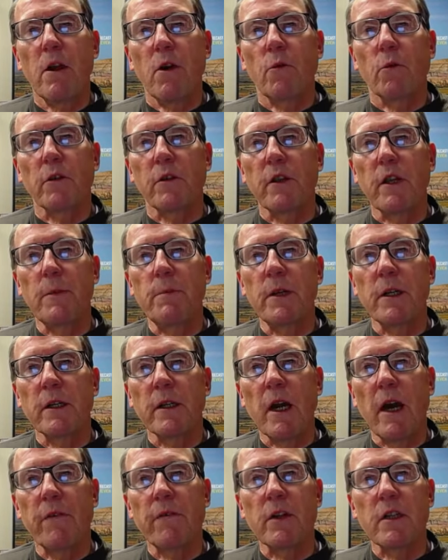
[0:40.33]
With Libyan
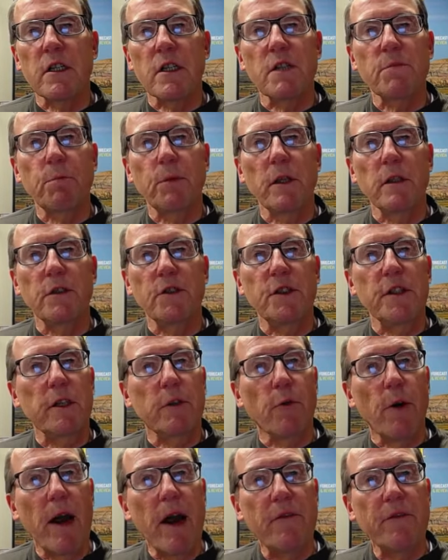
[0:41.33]
governance split
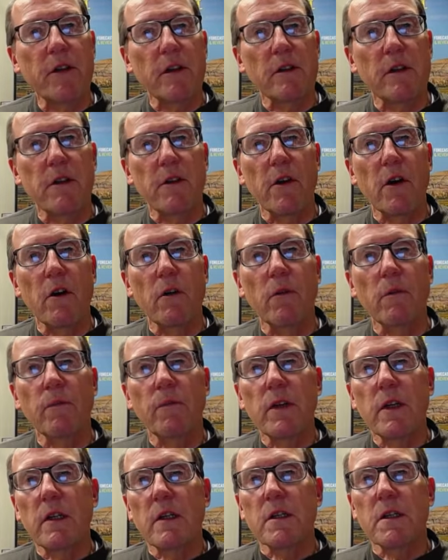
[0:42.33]
geographically, though,
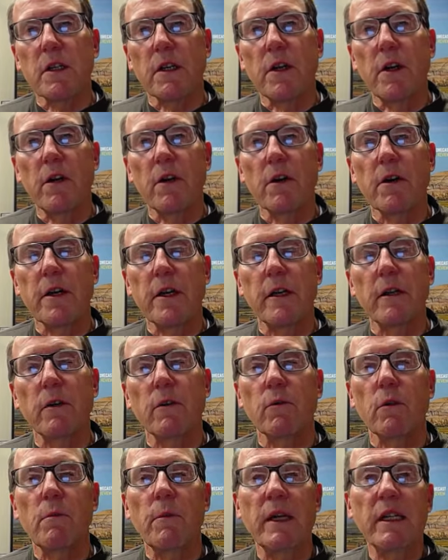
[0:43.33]
security
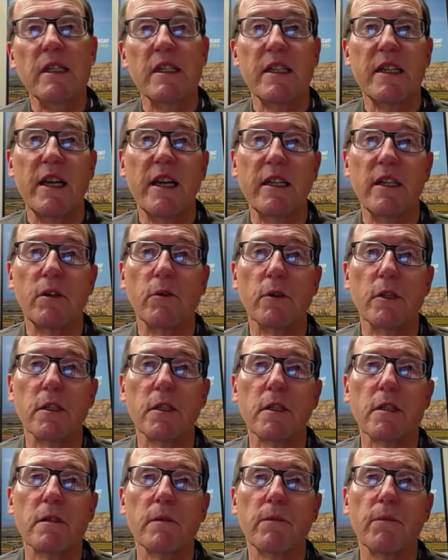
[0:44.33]
remains
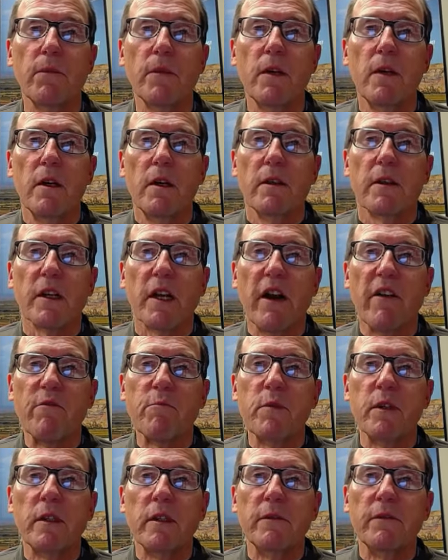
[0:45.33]
tenuous. The
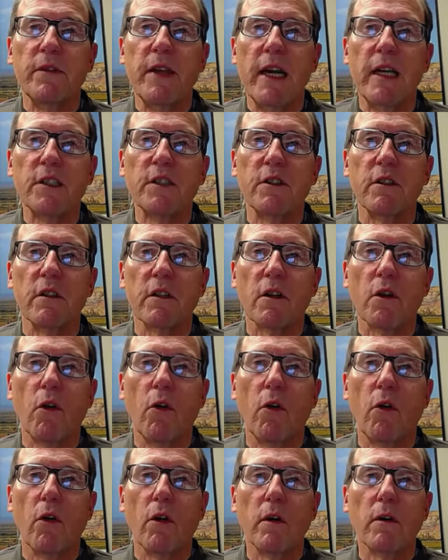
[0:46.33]
Government of National
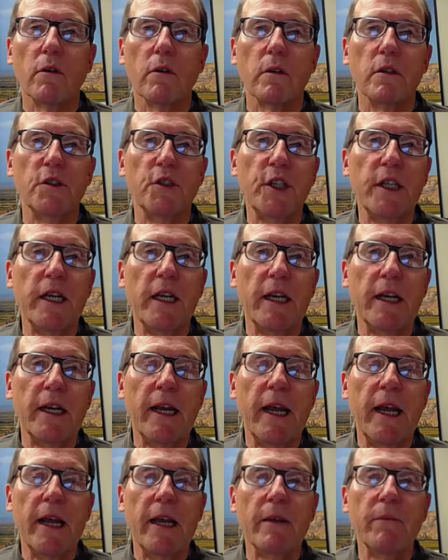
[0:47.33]
Accord, or
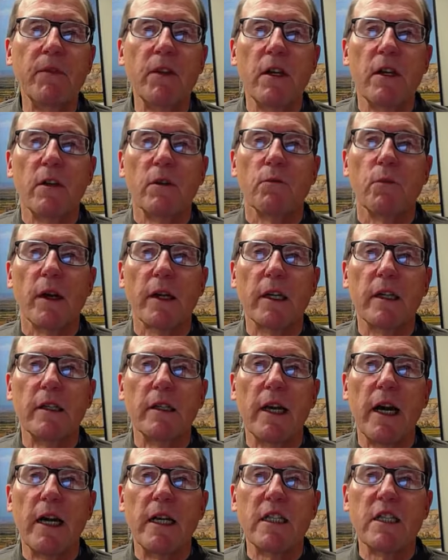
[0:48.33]
GNA,
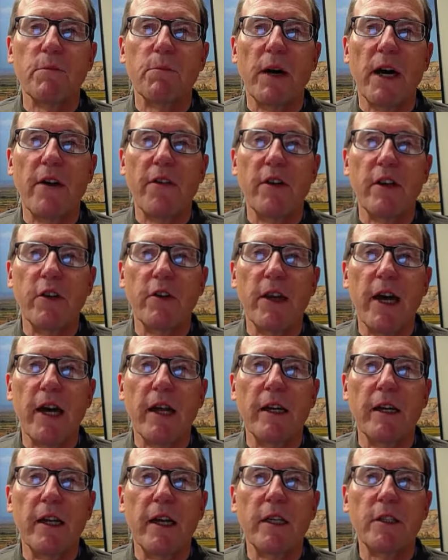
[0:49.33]
recognized by the
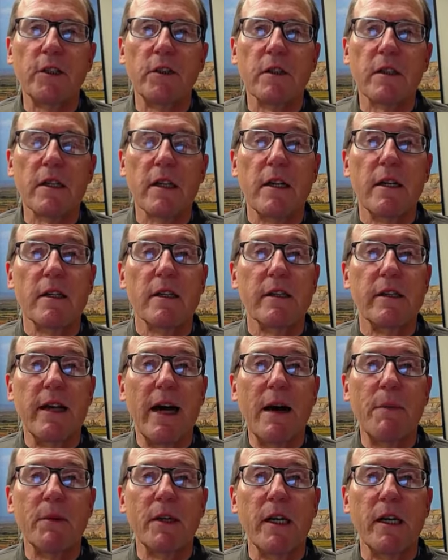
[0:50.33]
United Nations,
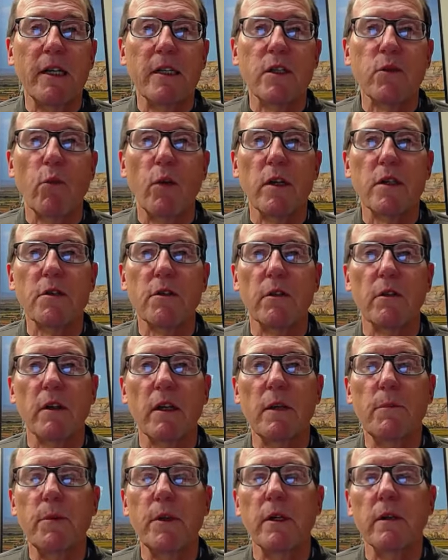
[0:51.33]
dominates western
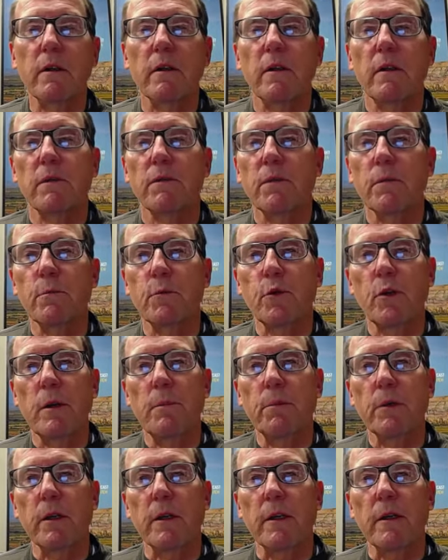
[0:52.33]
Libya from
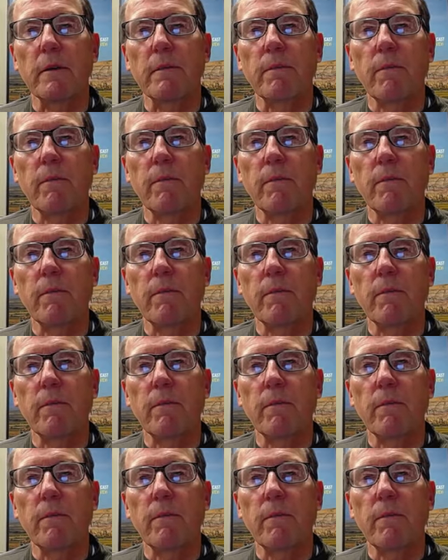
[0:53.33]
Tripoli.